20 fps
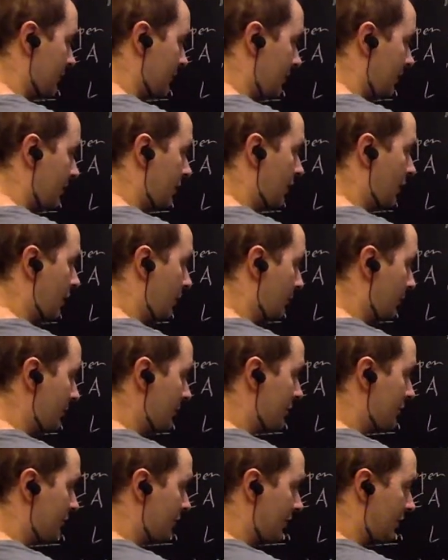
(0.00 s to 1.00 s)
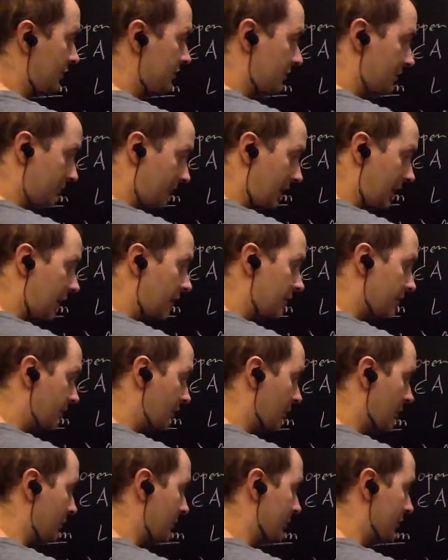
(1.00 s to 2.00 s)
in the complement of L, in the relative
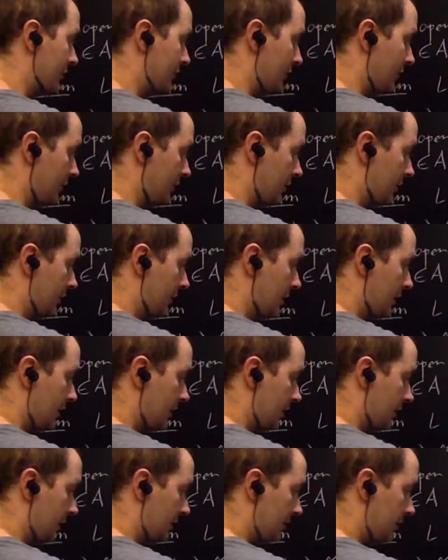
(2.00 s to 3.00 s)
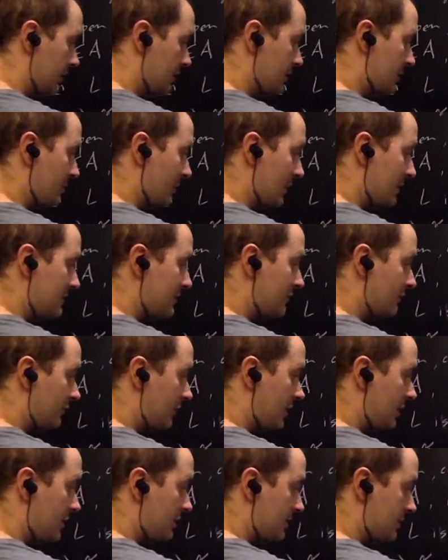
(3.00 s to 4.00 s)
complement of L, there's a positive
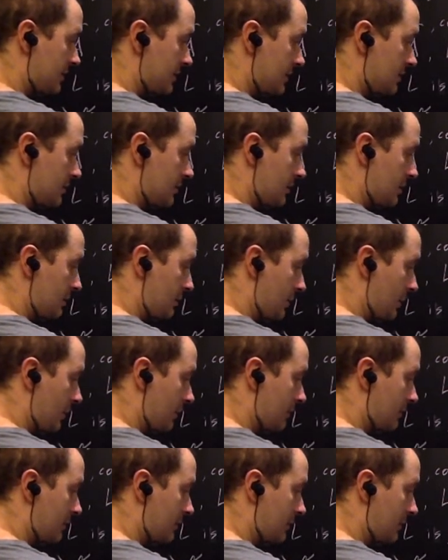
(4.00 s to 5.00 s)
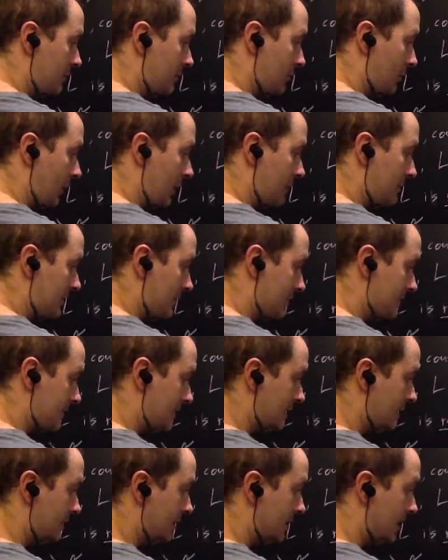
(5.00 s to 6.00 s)
radius such that the ball around A prime is
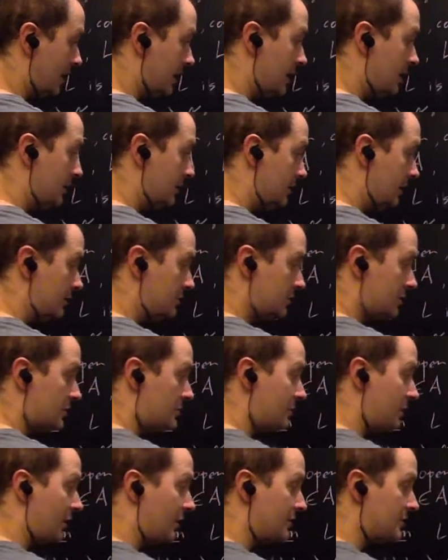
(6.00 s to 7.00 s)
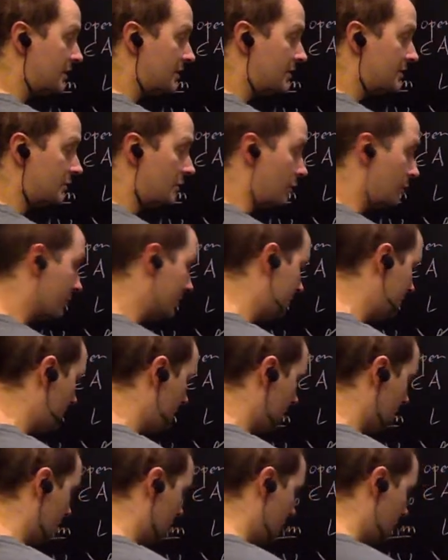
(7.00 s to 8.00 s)
contained in A. That's just because A is open.
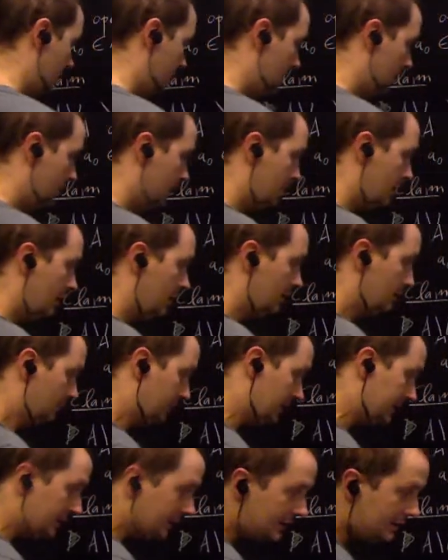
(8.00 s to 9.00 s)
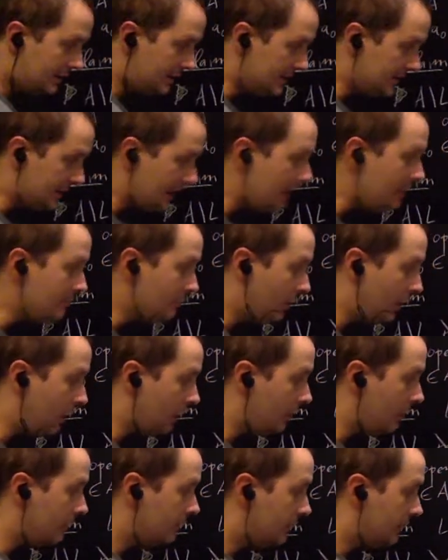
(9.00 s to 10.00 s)
But then the same
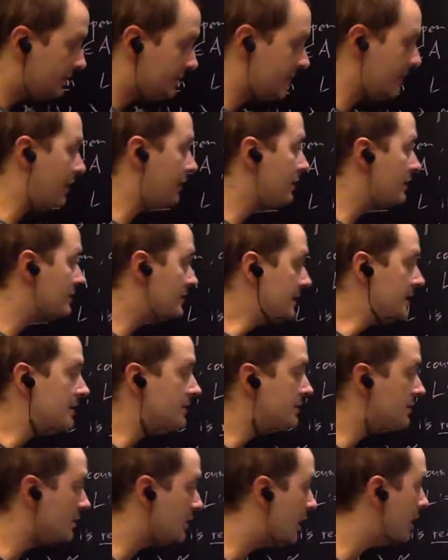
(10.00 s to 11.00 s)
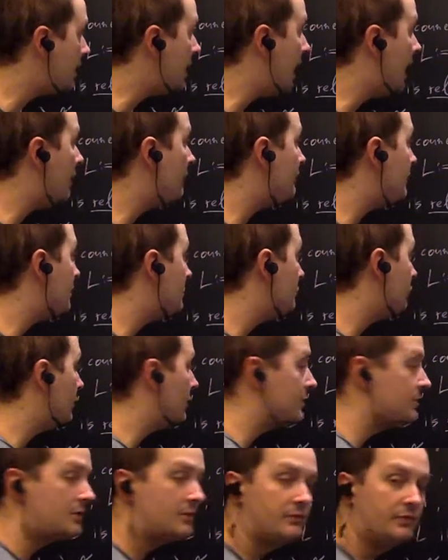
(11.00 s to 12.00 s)
ball is guaranteed to not have any
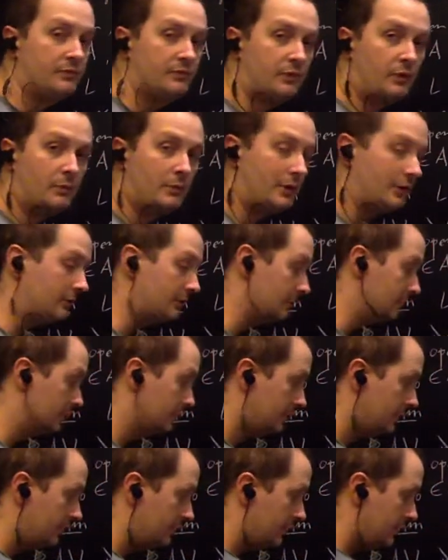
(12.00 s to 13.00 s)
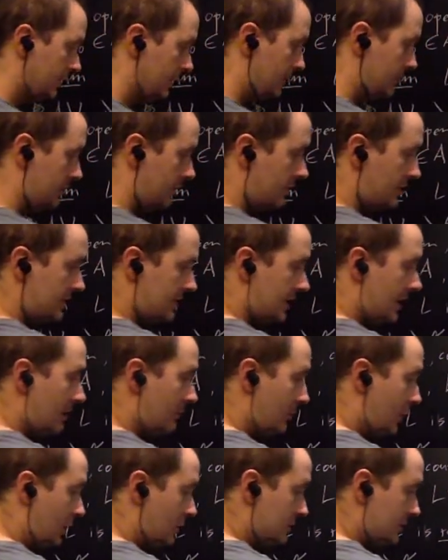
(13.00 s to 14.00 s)
points from L. So the same
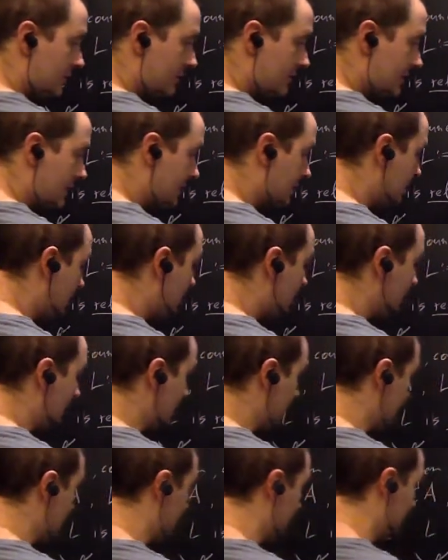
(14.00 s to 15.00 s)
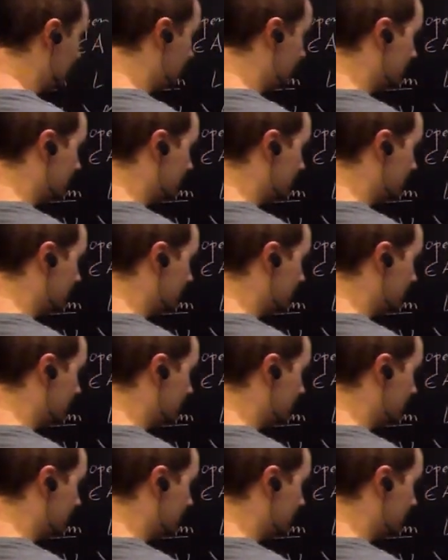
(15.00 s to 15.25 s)
ball is contained in A minus L.